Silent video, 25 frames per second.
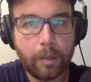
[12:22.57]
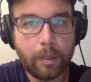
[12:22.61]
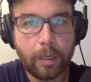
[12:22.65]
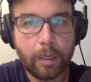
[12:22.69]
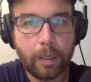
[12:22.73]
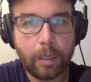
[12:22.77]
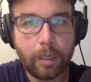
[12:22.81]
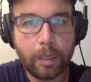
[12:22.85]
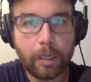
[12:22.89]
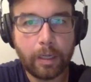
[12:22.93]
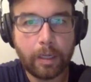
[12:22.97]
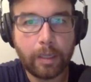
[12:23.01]

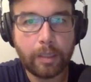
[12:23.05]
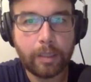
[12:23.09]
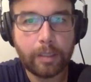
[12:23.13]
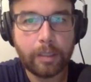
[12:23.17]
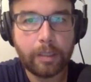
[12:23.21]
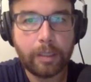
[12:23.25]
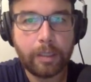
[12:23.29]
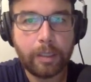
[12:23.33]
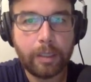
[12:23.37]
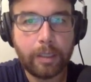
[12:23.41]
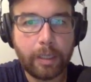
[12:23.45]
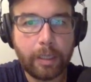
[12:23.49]
Uh, and
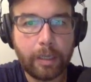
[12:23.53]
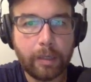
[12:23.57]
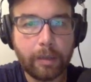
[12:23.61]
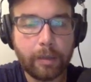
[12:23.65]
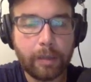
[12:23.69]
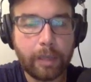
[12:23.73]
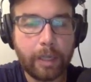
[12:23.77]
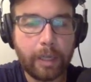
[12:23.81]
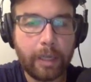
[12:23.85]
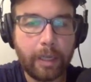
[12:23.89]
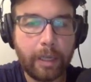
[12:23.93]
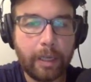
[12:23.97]
see now
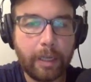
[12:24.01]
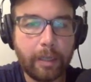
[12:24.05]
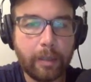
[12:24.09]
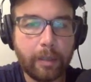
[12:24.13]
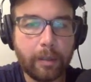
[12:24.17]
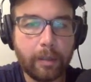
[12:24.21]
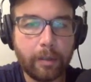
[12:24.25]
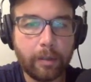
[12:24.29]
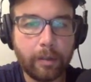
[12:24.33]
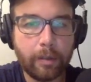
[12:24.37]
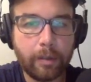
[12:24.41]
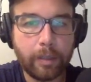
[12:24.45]
the
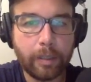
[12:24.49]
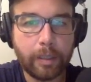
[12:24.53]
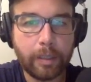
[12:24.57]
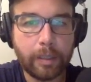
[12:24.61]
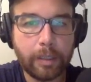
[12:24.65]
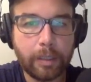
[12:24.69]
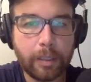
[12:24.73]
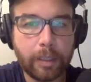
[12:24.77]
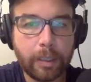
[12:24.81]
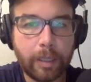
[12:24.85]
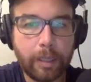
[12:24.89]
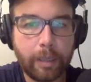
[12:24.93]
handler
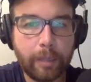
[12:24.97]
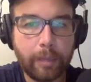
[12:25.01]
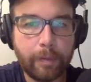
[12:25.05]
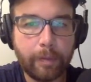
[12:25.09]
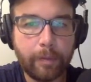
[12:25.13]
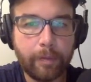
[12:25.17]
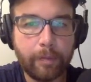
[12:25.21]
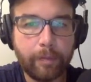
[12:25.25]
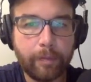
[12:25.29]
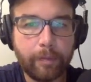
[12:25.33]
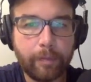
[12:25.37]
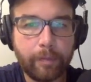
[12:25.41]
is
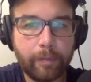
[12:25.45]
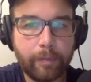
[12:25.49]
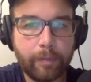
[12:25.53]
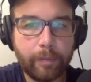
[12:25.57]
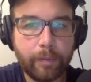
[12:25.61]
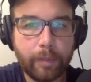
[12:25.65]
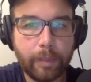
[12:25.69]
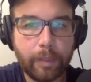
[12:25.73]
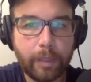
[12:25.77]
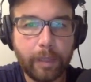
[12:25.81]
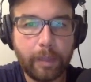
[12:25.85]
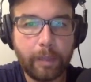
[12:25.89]
lambda
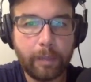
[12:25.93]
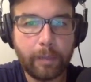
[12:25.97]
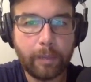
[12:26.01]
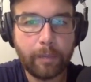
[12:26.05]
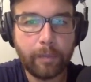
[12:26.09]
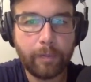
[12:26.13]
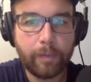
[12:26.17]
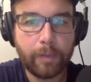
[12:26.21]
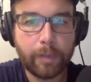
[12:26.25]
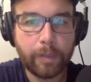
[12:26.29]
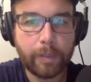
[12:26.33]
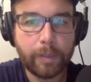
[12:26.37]
lambda
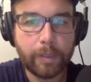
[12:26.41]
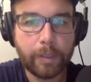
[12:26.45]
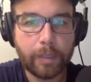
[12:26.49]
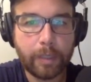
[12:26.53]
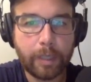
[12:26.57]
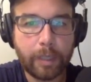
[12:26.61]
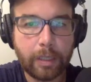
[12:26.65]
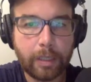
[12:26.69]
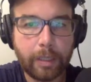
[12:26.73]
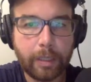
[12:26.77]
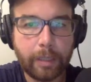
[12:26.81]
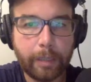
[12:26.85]
function
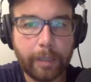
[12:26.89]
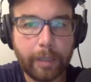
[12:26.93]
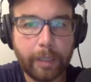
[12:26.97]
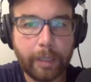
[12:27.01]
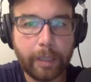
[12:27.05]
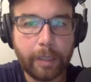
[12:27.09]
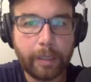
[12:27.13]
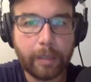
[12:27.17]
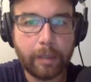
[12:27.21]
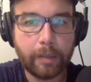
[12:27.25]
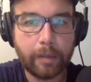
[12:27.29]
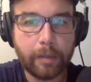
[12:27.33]
dot lambda
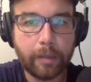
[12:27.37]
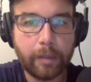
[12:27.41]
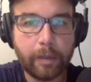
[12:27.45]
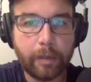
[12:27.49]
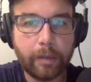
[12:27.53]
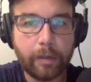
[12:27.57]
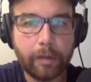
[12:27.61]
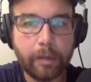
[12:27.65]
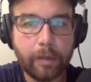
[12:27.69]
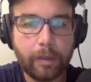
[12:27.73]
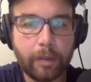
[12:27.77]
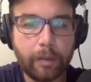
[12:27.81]
handler. Now
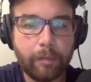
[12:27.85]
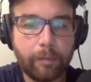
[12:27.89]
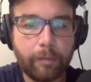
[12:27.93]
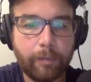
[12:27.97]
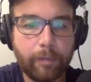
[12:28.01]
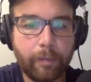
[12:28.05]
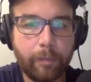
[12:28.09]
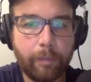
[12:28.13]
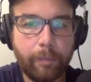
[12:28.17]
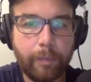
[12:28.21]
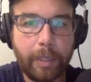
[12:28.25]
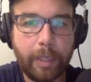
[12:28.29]

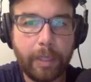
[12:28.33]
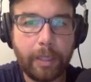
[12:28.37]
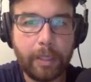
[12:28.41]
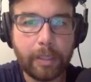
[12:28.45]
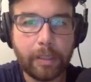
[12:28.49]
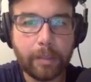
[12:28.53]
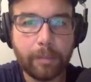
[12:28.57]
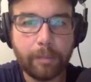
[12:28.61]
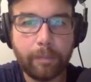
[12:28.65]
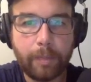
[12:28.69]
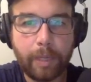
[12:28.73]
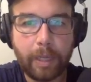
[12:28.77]
for me,
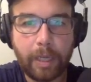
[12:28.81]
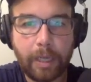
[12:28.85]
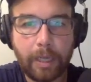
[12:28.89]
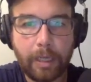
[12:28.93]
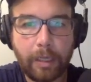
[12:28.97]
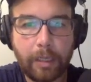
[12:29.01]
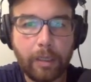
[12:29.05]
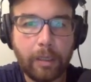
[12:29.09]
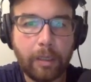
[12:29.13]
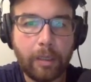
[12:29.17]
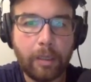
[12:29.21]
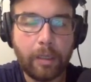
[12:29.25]
it's
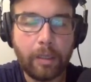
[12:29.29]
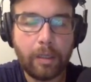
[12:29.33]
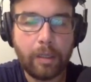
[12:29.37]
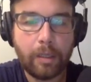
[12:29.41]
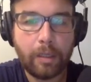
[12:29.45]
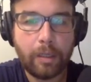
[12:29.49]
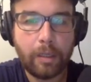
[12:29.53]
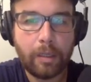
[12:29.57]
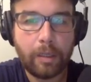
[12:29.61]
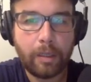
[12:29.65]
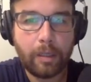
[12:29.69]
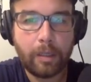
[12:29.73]
main,
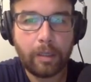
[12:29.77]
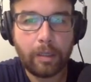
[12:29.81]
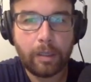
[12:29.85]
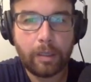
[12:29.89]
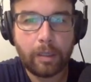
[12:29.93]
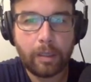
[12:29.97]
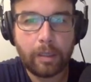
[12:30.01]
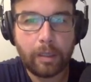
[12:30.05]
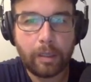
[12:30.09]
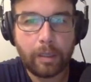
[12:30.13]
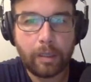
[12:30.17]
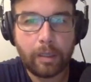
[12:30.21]

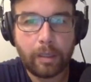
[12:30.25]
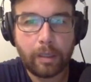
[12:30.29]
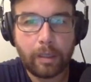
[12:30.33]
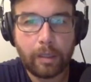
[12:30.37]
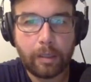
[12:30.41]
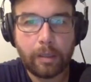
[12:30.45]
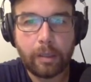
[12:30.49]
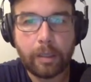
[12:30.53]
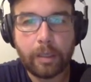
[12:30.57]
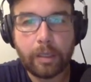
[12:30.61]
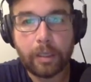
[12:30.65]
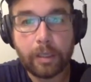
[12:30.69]

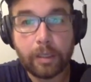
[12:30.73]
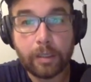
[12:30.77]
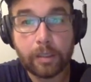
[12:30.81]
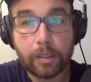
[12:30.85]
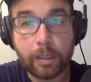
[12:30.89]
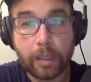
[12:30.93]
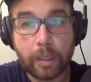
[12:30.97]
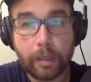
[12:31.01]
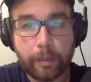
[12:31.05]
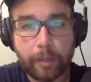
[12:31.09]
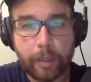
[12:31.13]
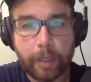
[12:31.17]
and it is
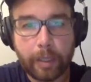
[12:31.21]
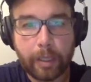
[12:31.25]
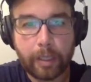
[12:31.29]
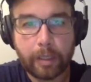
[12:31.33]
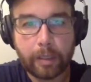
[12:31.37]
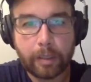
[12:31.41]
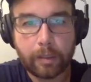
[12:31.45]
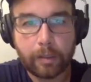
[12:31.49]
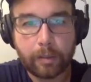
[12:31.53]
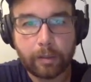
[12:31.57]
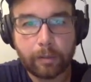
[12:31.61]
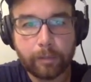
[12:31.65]
lambda
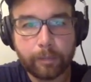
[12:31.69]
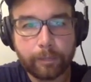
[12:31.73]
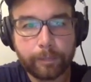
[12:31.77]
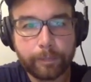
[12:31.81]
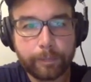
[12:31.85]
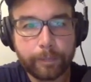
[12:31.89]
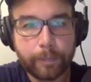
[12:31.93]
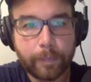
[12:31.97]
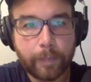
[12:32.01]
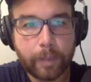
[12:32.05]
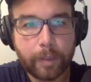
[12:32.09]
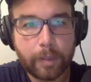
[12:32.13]
handler.
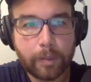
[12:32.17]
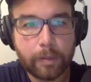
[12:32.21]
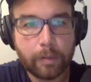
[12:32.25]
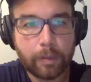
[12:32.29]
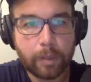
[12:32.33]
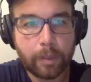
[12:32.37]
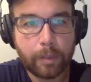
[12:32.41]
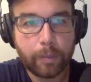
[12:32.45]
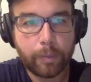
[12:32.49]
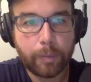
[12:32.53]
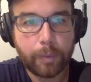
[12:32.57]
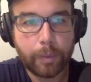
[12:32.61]
So
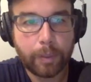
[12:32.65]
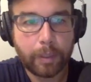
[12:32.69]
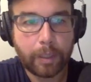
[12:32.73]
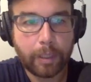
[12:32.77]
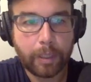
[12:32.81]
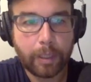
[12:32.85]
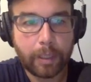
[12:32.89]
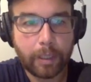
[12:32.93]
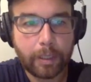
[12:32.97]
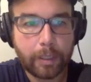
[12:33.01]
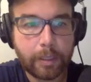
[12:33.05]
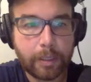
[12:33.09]
I put
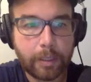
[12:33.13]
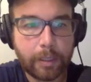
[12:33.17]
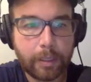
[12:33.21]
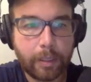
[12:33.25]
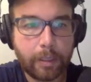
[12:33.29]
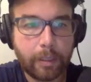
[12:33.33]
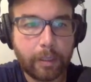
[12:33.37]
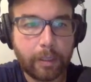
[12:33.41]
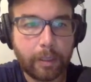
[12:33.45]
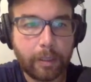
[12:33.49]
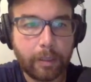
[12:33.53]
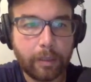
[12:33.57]
that
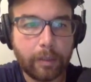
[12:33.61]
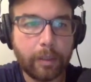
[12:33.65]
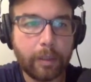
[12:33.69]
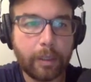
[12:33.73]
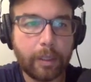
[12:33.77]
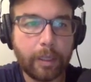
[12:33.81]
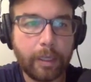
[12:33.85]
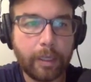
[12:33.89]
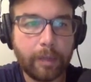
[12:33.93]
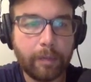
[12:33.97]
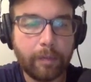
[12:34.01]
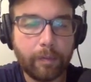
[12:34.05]
in there. I
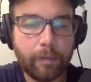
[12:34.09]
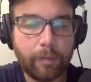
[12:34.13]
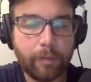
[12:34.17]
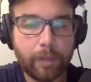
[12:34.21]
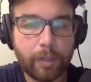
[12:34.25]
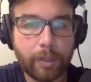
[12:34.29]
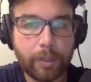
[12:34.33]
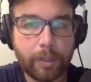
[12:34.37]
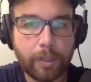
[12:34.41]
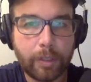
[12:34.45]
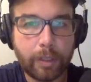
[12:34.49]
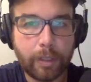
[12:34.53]
have a
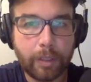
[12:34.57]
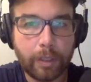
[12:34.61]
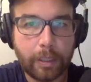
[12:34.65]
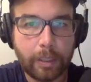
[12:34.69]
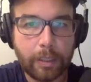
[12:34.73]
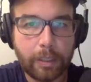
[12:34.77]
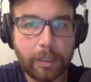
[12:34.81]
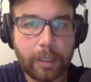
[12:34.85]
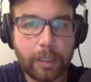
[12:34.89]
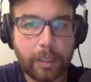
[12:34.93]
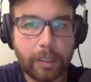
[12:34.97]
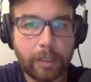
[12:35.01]
function
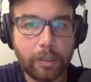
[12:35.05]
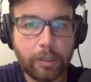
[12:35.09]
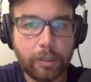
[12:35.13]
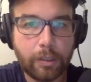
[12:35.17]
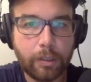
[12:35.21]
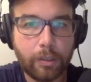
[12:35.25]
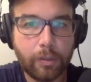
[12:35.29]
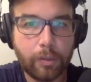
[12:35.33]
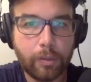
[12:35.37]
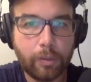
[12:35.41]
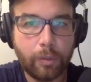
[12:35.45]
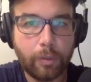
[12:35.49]
that takes
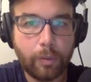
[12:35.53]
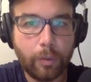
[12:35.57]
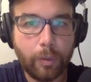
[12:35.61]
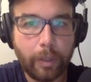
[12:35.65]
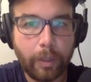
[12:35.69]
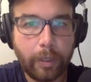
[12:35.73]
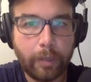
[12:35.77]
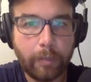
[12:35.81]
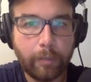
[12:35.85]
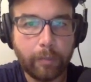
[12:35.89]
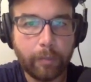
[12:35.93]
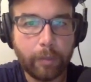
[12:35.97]
two
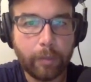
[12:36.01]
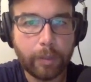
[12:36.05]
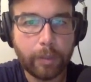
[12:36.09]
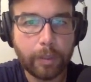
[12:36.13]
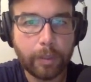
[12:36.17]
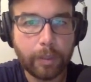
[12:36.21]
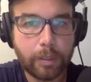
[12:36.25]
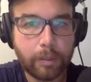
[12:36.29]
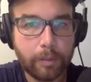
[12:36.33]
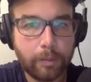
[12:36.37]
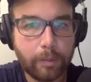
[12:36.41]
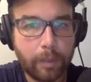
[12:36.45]

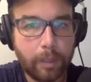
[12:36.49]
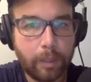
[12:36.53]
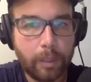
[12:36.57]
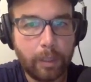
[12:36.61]
inputs.